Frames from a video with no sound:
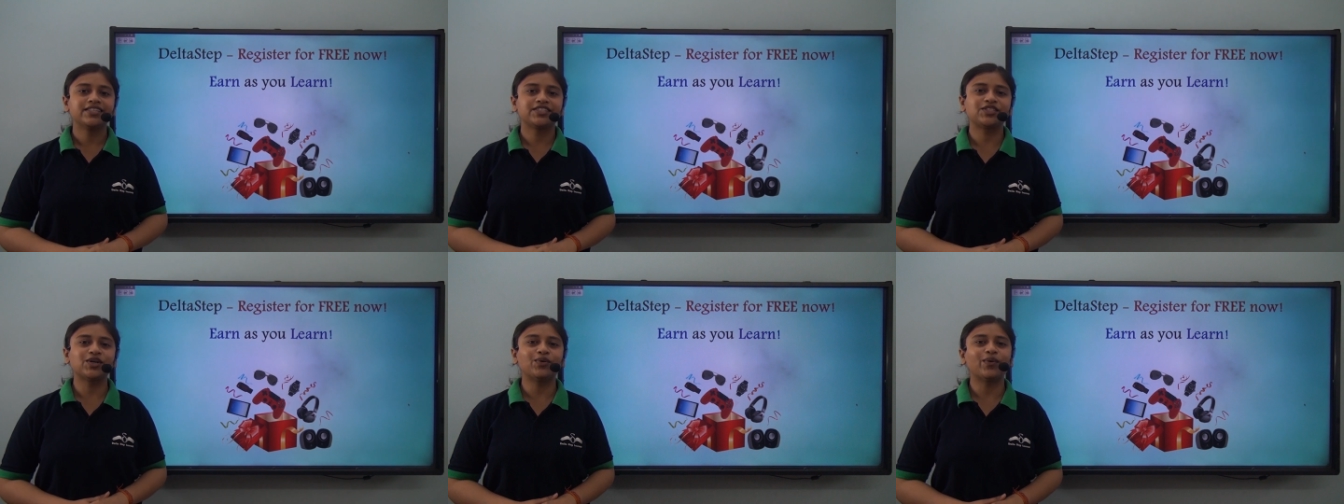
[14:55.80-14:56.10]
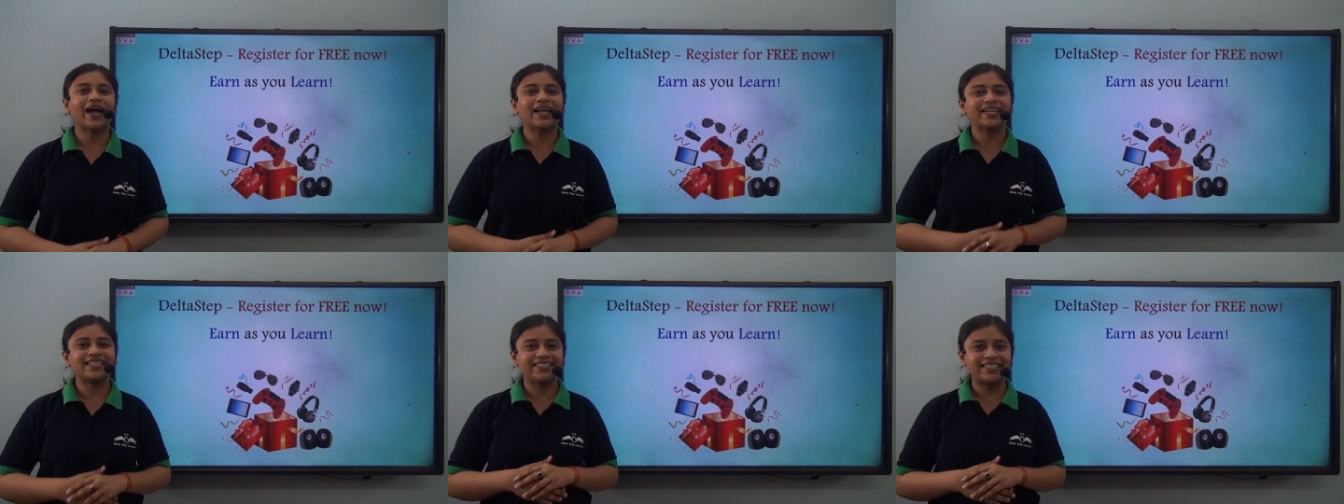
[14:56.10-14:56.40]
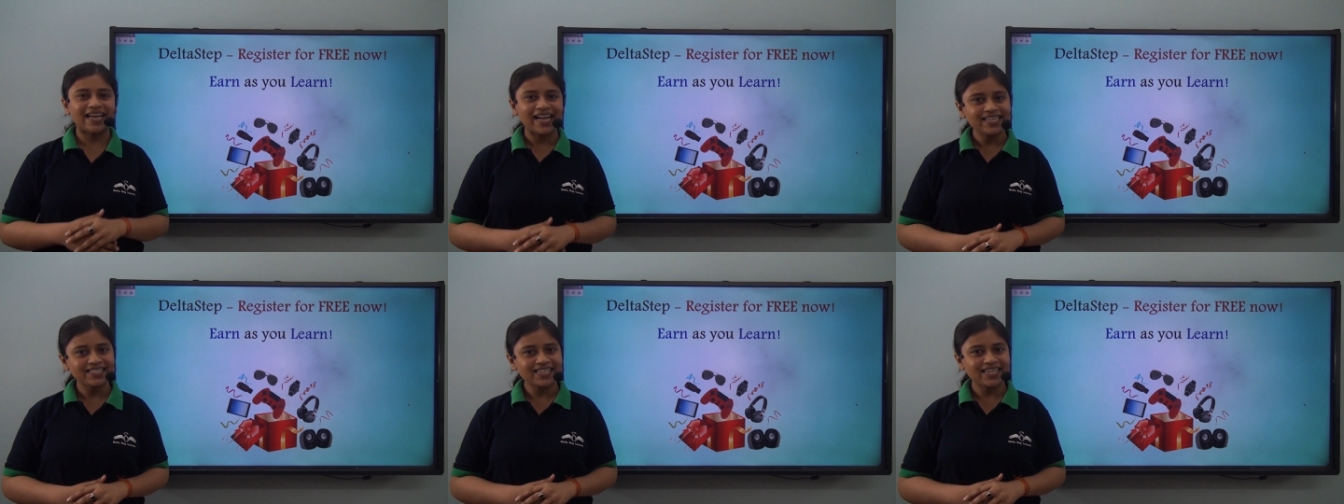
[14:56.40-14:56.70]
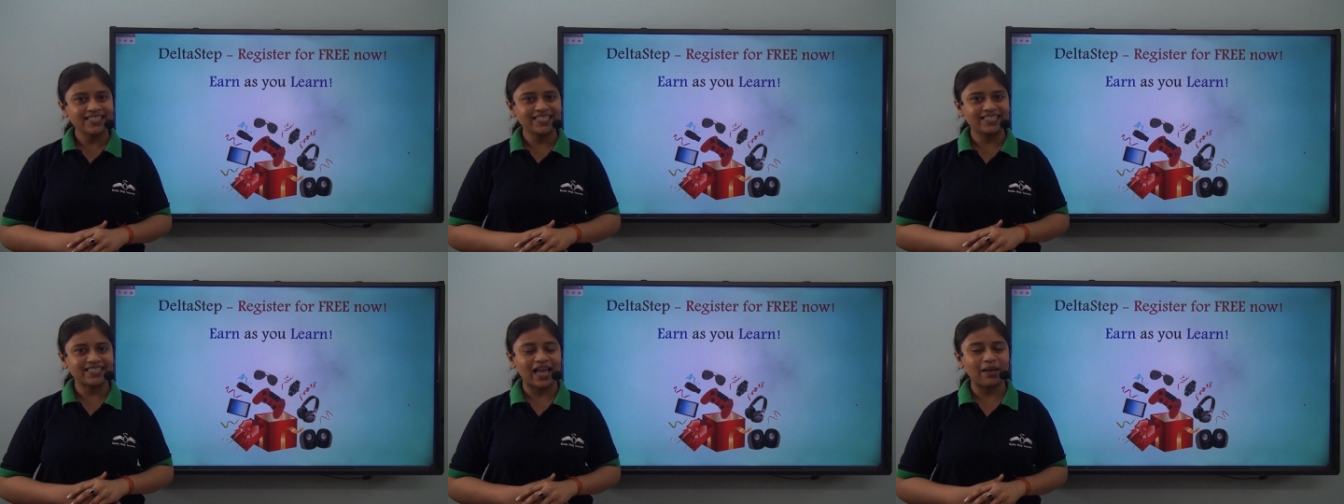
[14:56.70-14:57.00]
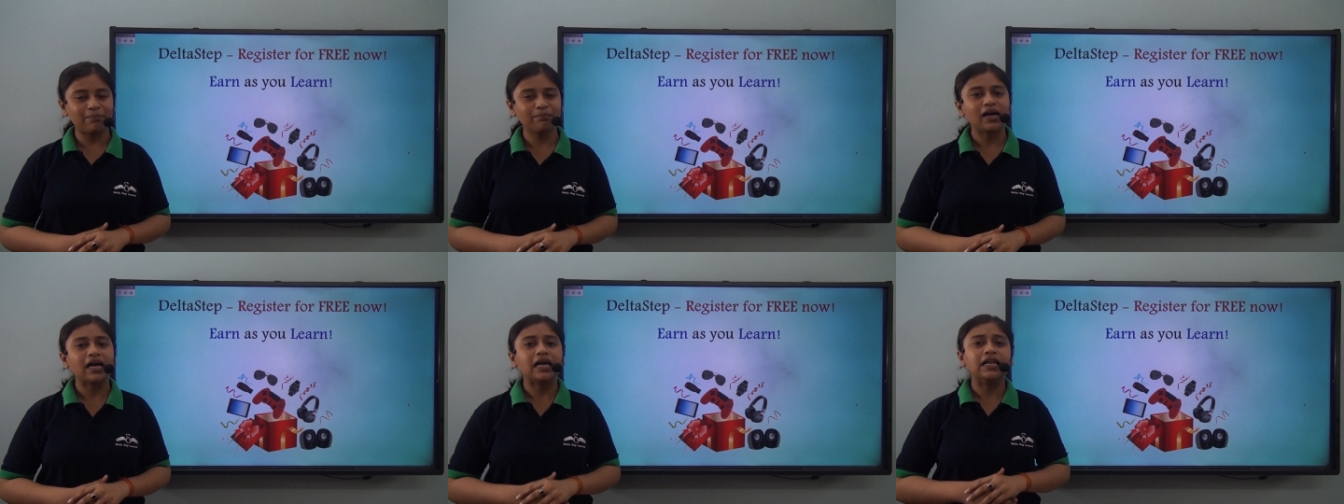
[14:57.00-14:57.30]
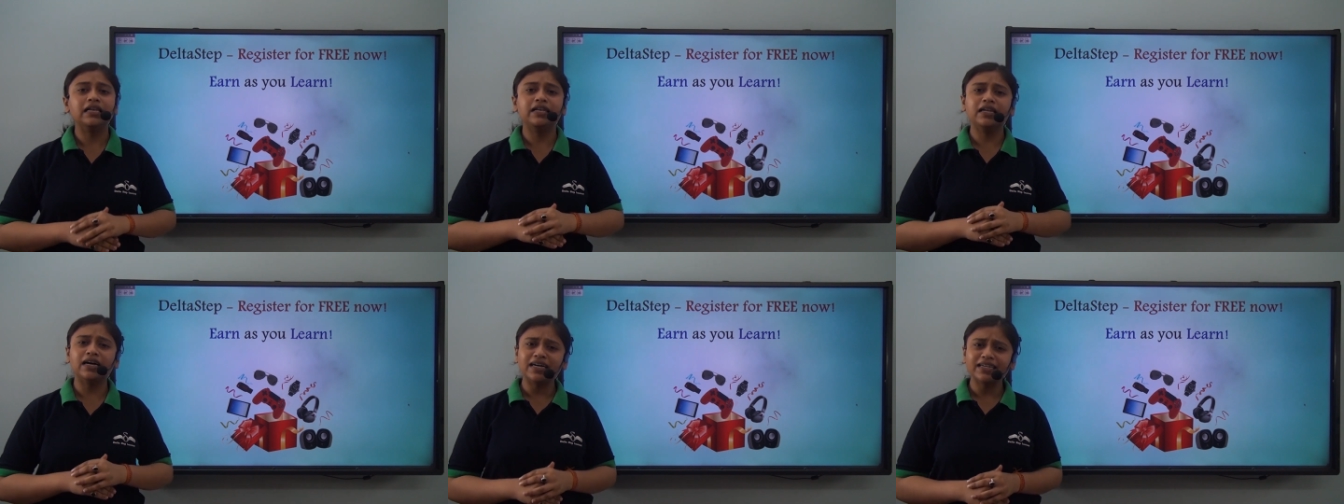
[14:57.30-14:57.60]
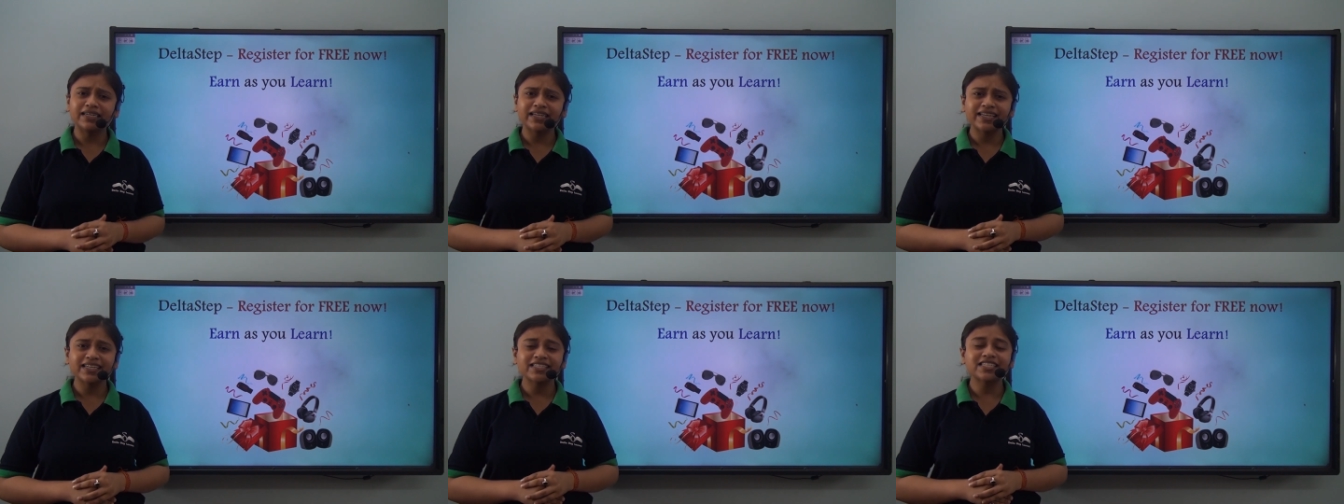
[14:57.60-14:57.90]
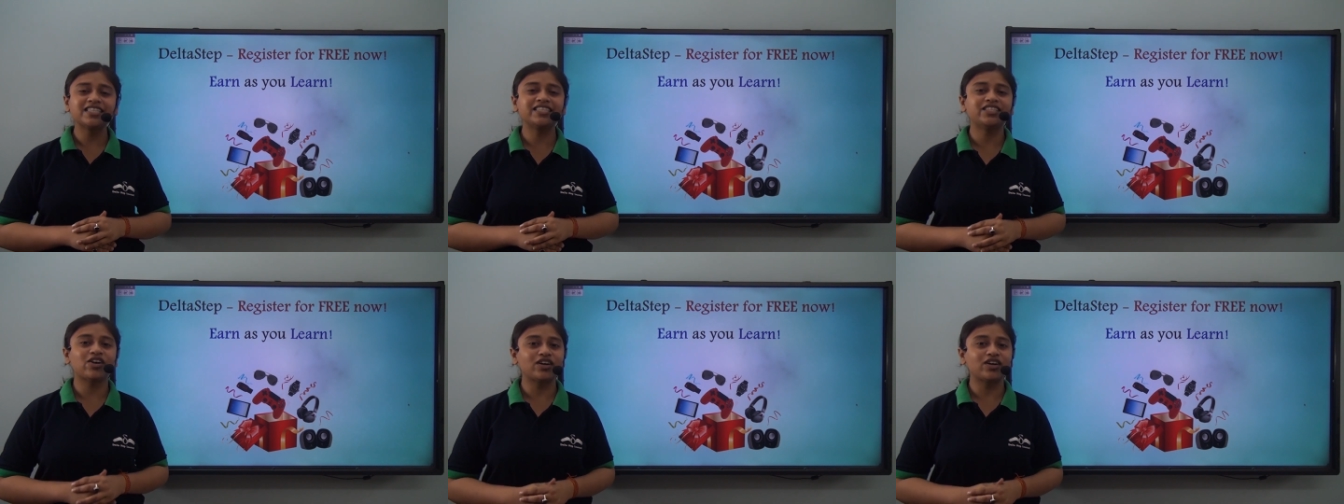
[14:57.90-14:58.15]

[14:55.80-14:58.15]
So at Delta Step, learning is